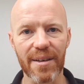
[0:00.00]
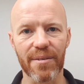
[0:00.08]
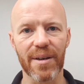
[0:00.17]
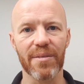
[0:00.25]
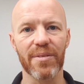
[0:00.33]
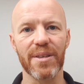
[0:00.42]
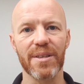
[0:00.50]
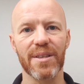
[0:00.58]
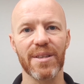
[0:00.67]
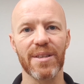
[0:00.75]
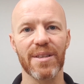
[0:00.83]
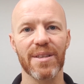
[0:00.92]
around
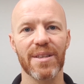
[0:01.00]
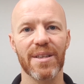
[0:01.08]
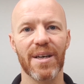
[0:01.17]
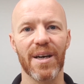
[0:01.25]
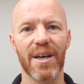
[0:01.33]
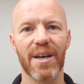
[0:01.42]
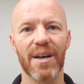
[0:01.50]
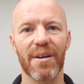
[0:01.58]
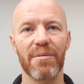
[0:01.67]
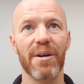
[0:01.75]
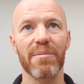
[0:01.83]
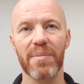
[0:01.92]

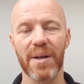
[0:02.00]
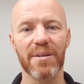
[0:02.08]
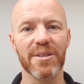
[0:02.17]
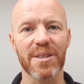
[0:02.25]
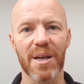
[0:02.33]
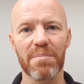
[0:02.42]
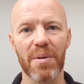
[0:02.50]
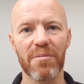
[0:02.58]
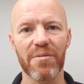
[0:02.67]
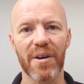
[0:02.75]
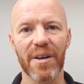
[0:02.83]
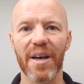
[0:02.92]
around periods like
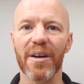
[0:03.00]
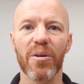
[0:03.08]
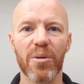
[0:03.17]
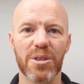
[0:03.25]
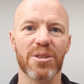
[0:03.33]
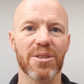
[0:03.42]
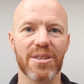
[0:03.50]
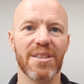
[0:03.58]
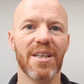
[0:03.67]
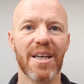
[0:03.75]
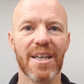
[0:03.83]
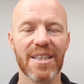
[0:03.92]
bonfire night, or just in
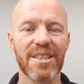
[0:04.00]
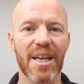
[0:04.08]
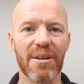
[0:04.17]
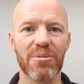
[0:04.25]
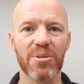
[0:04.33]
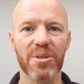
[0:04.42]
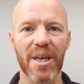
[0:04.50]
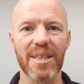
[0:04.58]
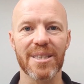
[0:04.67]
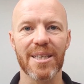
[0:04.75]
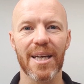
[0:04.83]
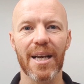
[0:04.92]
general
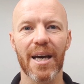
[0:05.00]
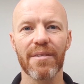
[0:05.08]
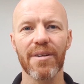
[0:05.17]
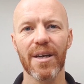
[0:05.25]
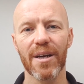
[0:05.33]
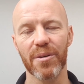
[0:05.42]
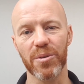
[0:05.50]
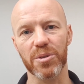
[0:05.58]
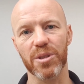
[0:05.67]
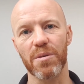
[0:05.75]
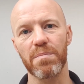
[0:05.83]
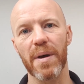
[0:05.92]
day-to-day life, and
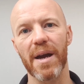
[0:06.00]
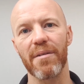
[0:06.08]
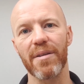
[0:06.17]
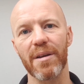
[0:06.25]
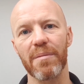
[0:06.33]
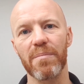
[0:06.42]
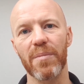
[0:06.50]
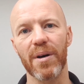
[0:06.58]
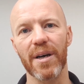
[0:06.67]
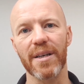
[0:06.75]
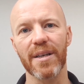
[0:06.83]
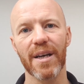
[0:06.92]
also bearing in
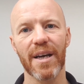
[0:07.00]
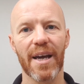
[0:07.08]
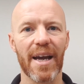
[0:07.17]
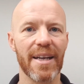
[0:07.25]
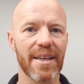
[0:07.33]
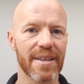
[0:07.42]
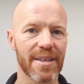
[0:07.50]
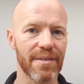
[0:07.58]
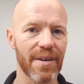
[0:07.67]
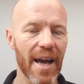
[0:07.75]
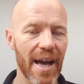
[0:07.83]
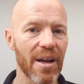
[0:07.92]
mind any kind of
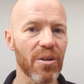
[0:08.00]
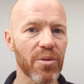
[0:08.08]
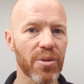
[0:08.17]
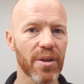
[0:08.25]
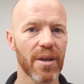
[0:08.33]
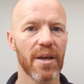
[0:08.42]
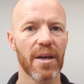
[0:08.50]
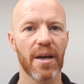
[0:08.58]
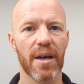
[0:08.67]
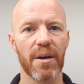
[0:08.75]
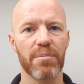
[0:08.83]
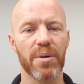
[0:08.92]
health
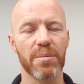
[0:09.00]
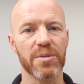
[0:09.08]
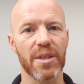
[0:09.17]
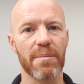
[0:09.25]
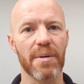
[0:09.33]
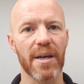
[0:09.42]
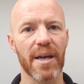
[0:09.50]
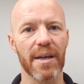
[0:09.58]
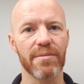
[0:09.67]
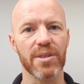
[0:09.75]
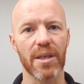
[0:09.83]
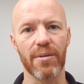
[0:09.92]
problems they might
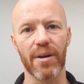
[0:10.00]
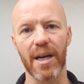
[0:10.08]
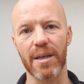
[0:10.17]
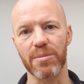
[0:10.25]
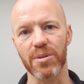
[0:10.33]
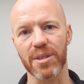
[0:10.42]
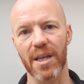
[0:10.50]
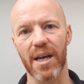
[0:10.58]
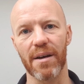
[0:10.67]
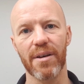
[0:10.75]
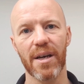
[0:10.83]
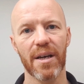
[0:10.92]
have. So animals that
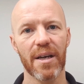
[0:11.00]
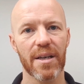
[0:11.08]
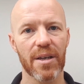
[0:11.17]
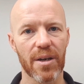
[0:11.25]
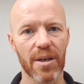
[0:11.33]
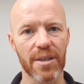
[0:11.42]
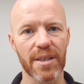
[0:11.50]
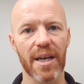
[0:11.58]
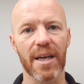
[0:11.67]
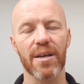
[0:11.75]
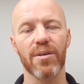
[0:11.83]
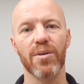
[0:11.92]
have
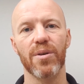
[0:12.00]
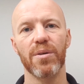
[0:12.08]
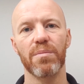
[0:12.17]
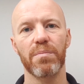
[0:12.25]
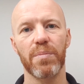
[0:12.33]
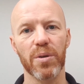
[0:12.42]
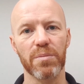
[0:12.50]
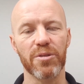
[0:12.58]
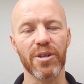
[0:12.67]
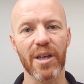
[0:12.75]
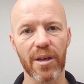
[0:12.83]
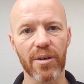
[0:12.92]
cardiac or
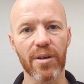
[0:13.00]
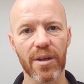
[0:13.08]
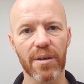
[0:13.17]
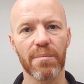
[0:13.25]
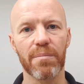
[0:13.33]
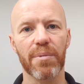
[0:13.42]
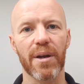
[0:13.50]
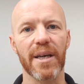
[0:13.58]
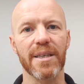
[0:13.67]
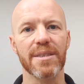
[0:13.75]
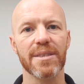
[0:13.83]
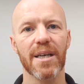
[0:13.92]
pulmonary lung
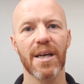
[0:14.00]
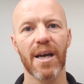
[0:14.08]
complaints,